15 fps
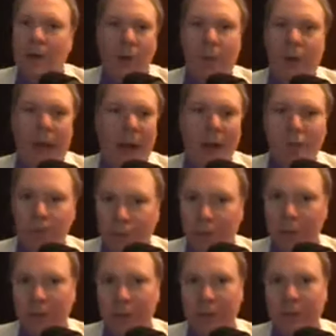But I
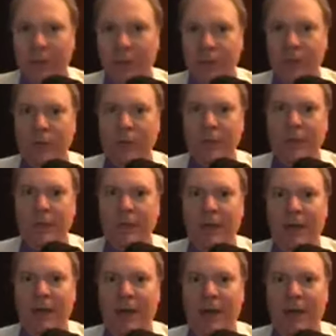really do think
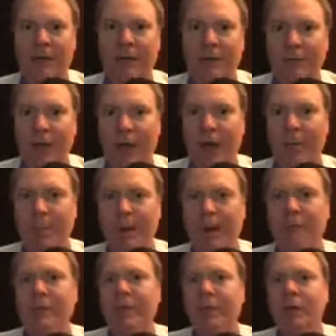that having top
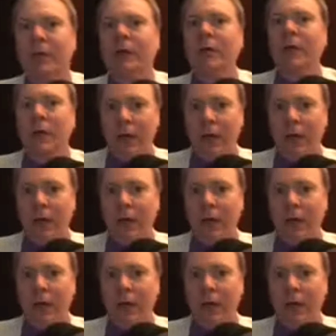heavy, you know,